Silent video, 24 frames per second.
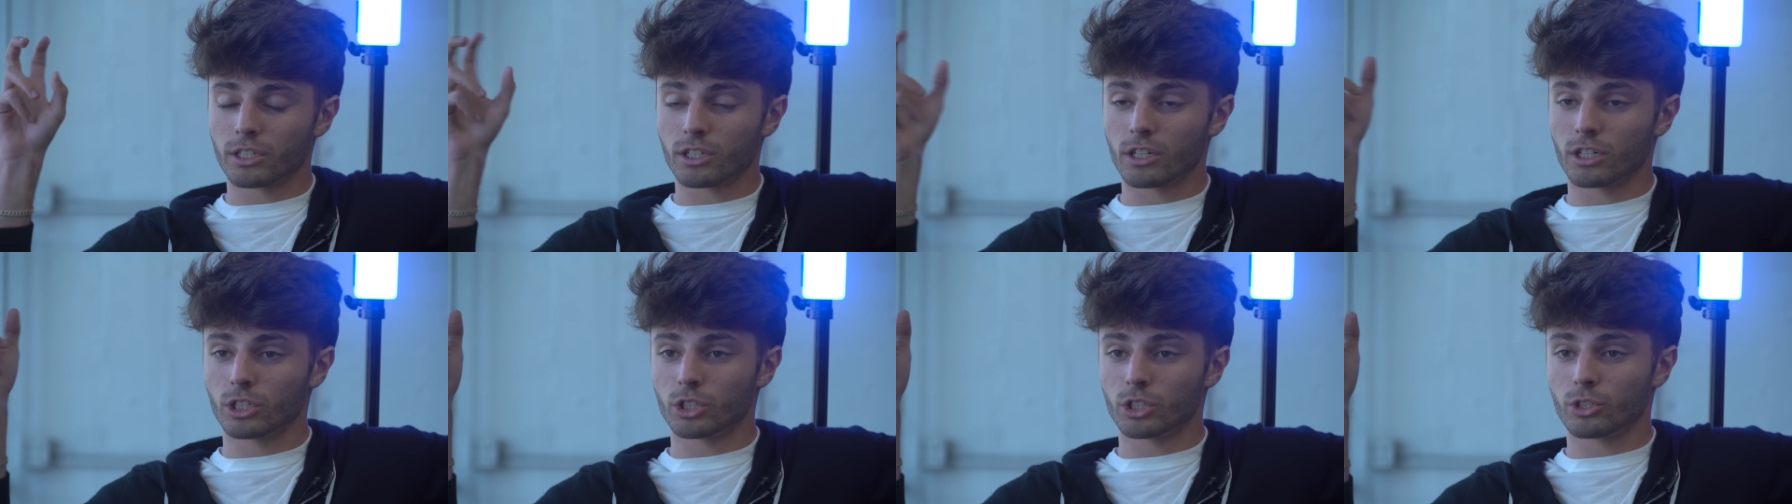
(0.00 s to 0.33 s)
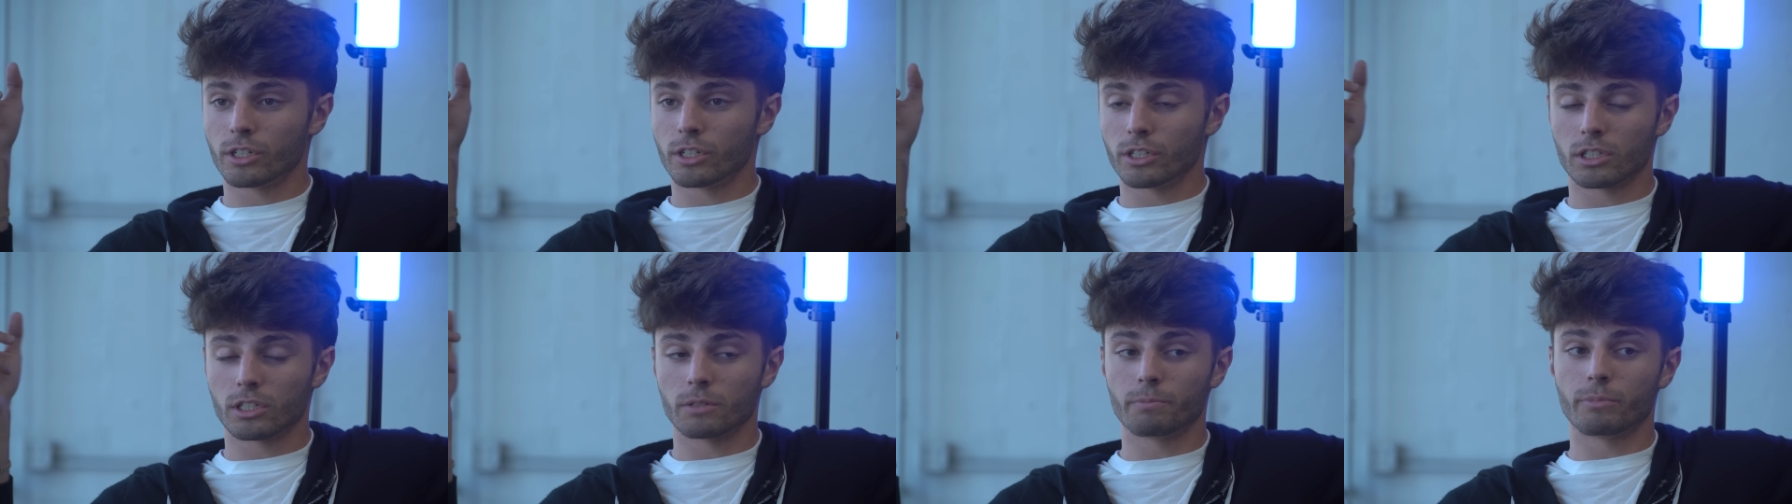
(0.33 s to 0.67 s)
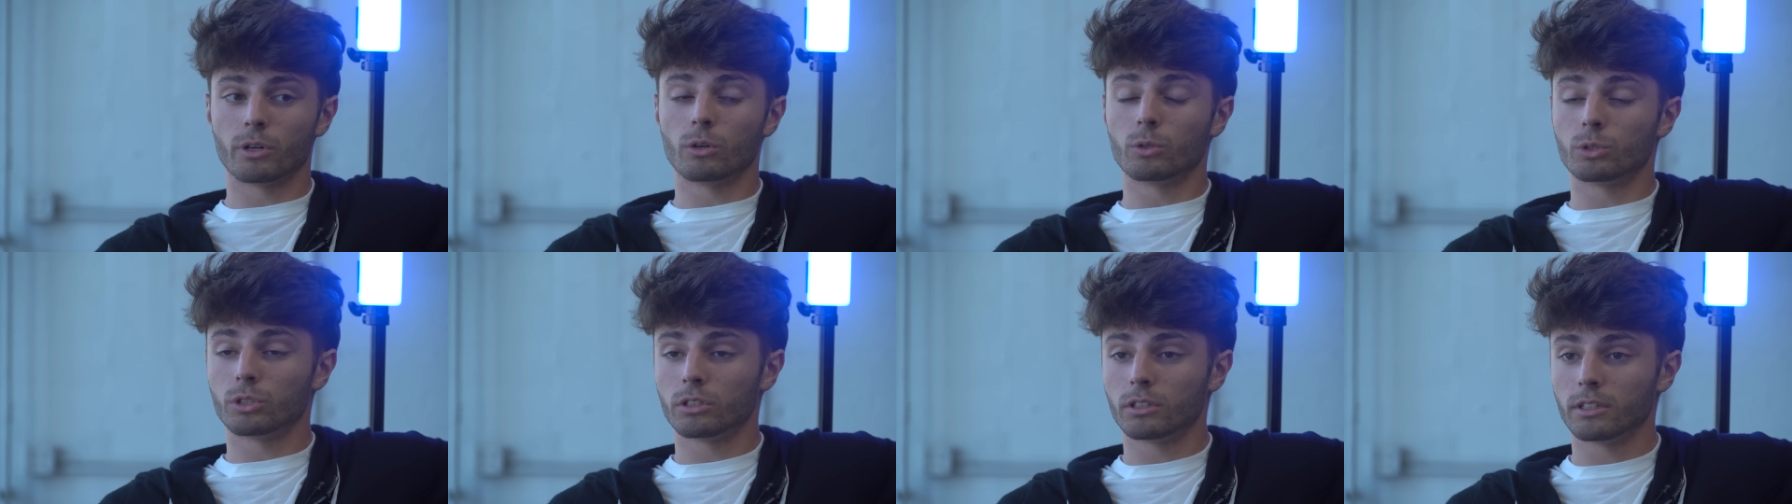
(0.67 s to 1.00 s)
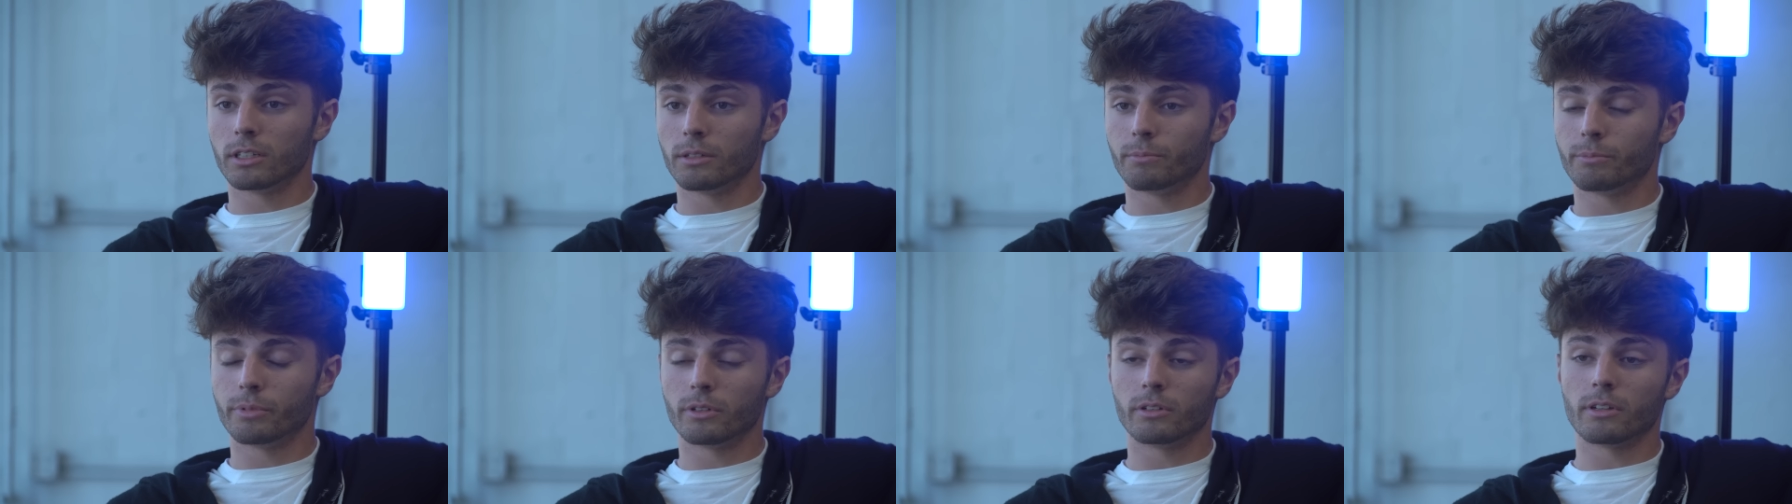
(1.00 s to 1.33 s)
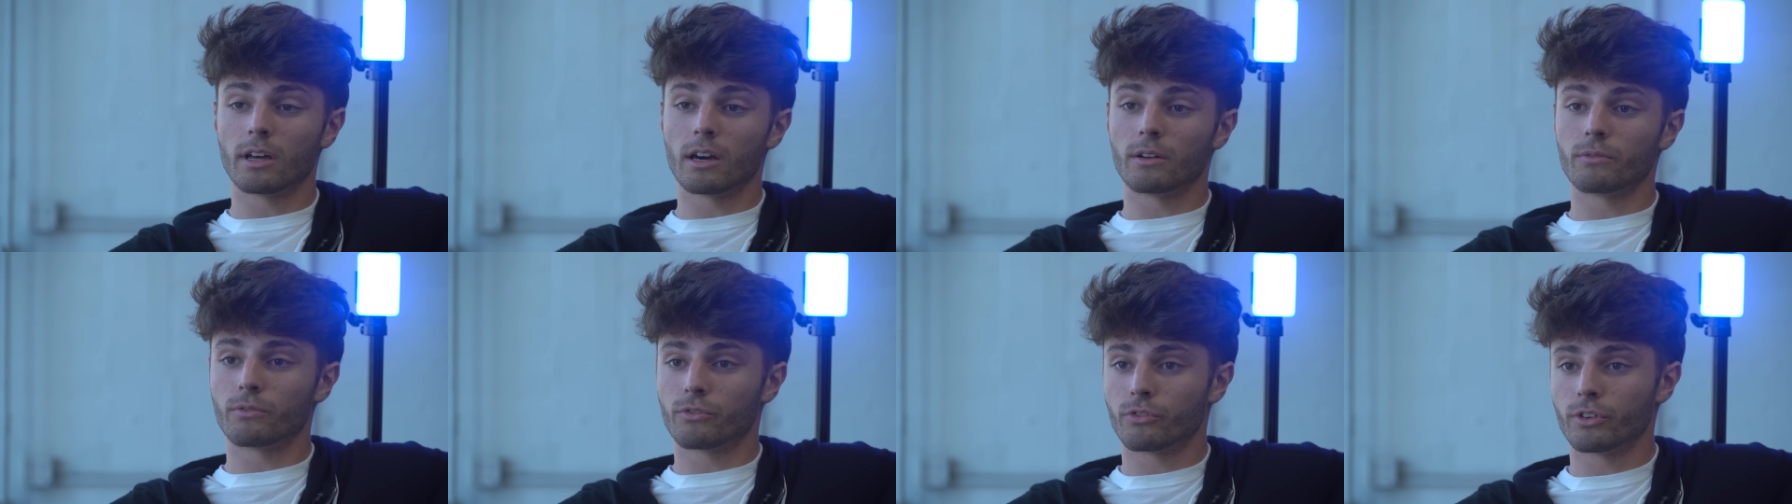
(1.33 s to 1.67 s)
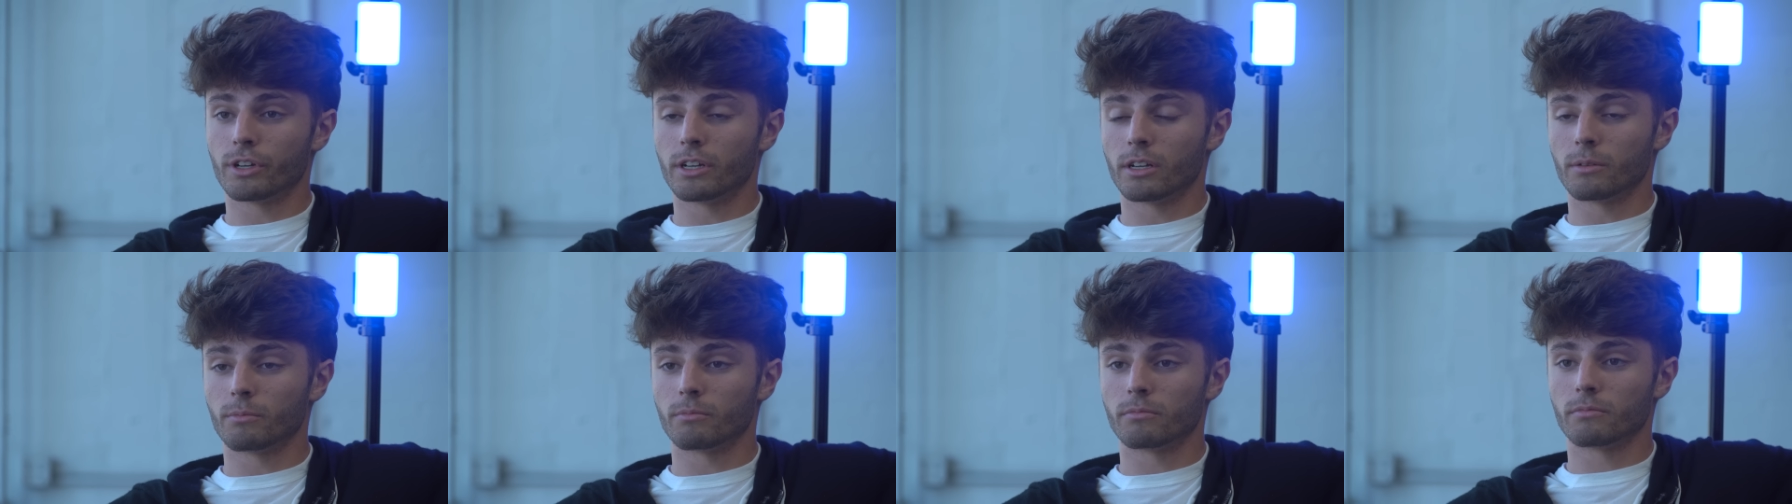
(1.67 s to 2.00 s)
This country is supposedly built on
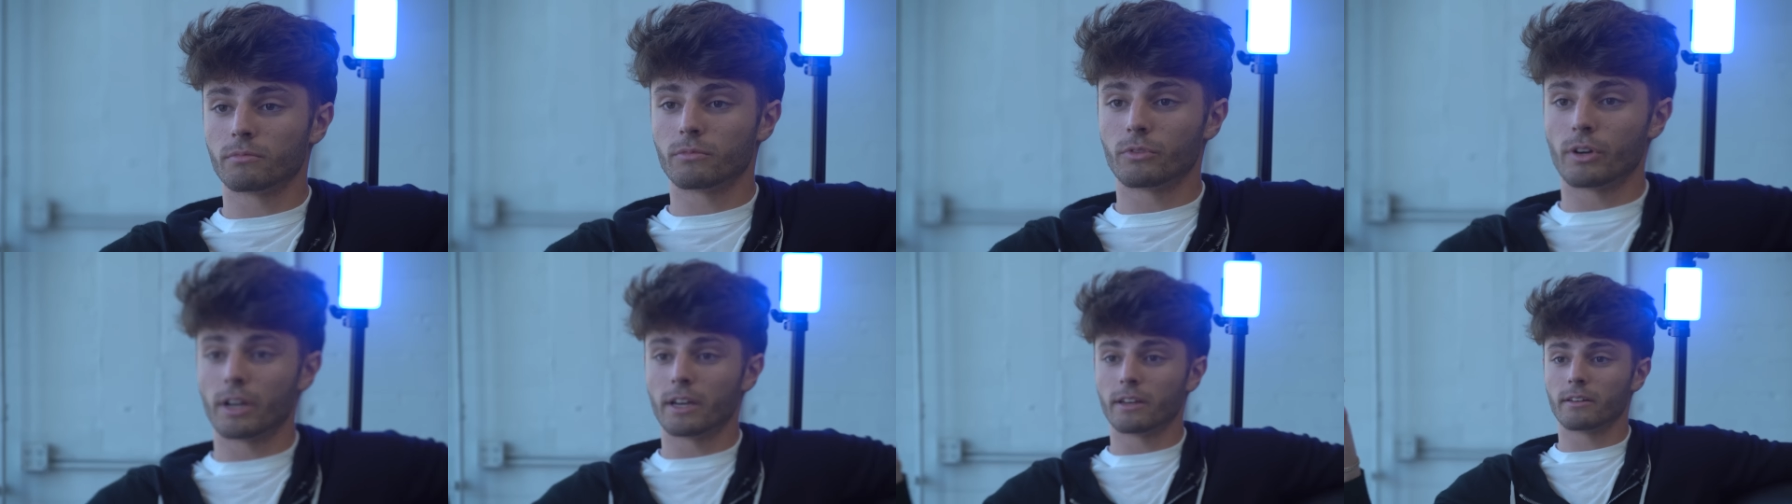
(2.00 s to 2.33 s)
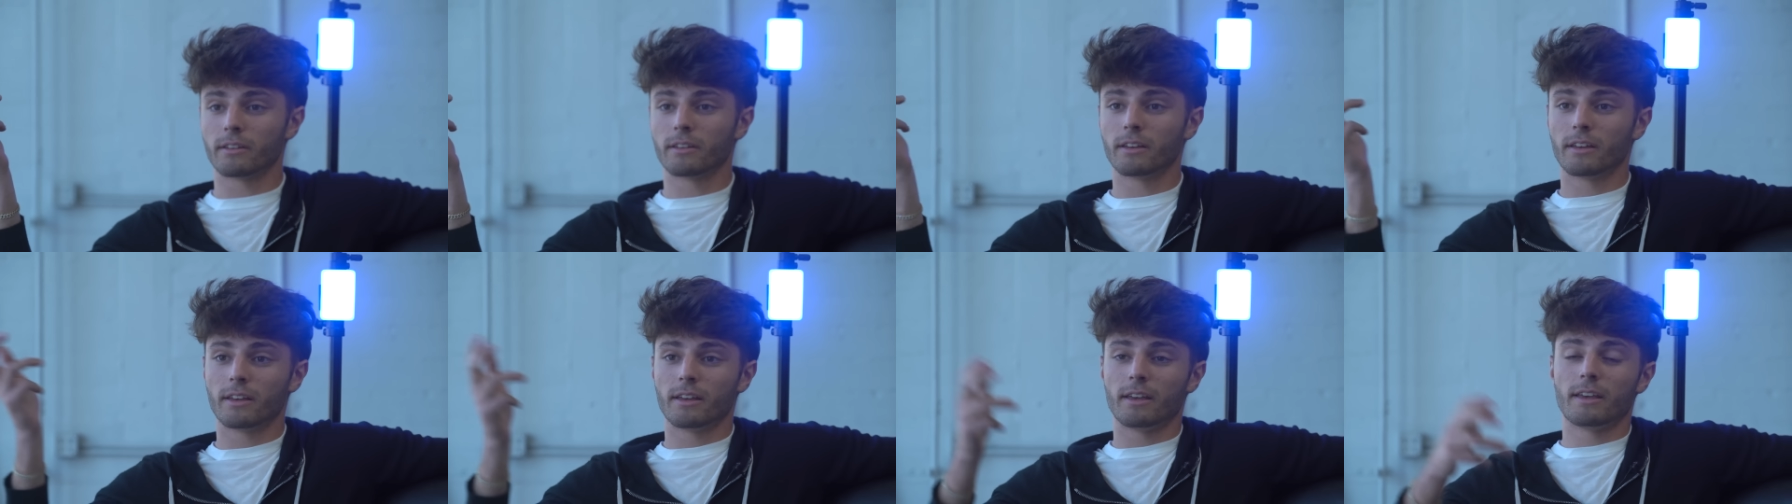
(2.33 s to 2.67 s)
freedom, right?